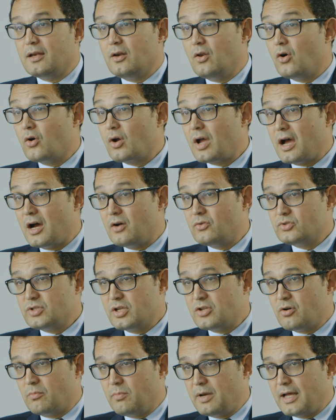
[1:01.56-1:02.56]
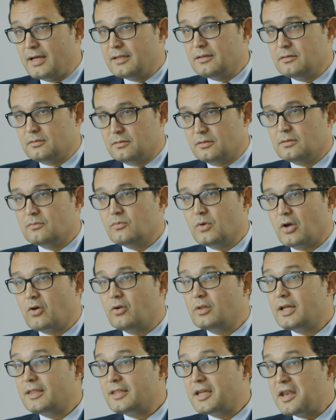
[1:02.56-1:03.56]
low counts in your blood. We
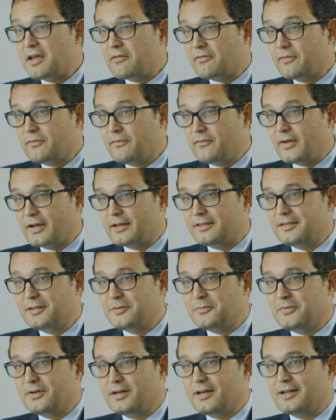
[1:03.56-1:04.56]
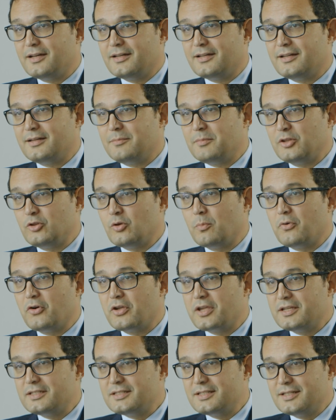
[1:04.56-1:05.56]
call that ineffective
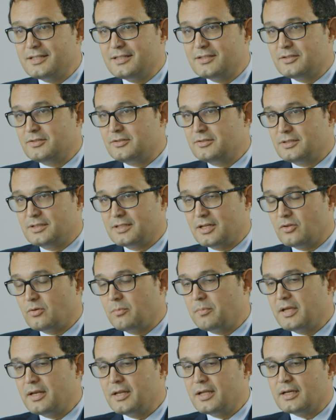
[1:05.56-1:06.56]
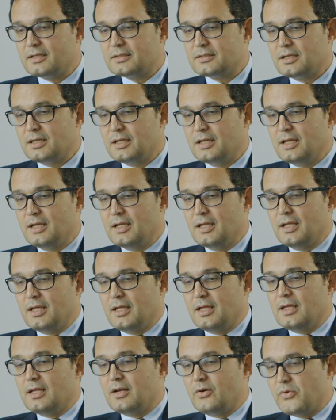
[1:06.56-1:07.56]
hematopoiesis or cytopenias,
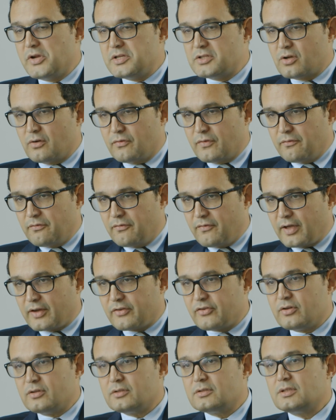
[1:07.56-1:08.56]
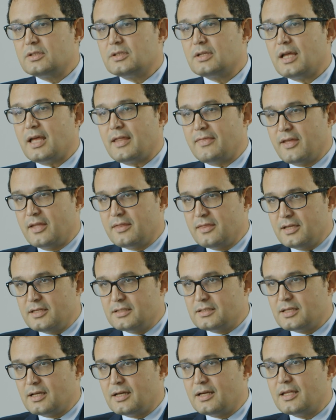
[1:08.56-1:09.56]
risk of infections, and then
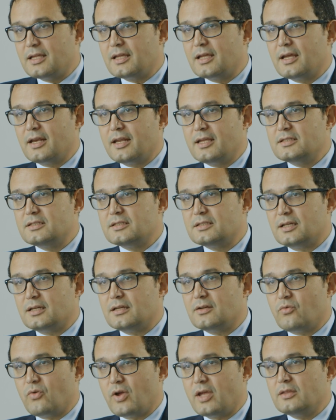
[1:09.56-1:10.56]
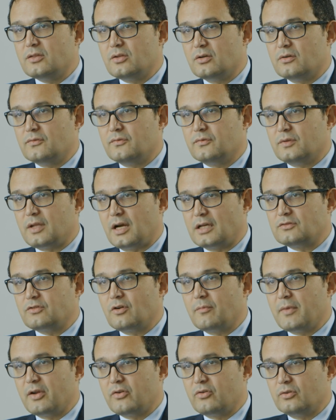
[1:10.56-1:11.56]
this increased rate of
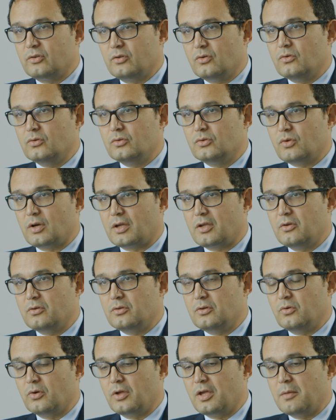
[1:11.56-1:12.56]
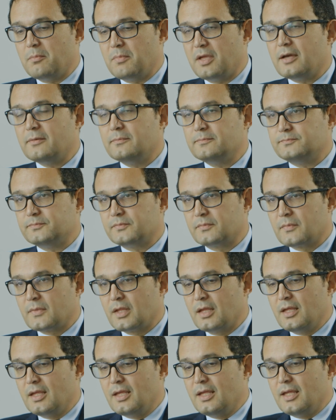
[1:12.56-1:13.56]
transformation to acute leukemia.
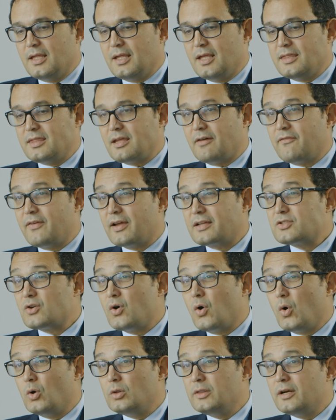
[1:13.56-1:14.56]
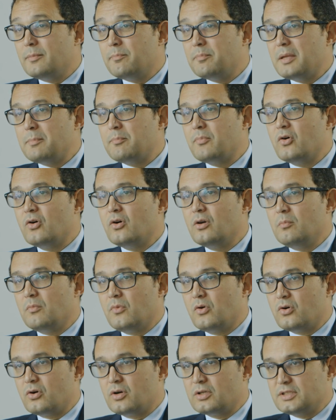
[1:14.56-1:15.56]
It affects older people
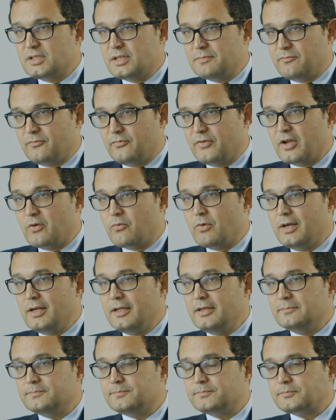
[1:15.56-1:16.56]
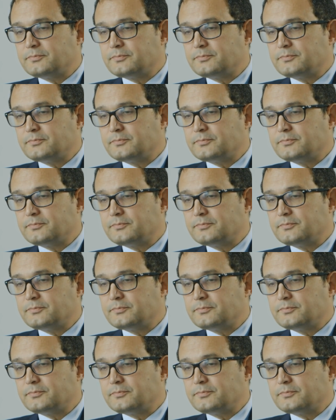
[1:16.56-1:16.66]
more frequently.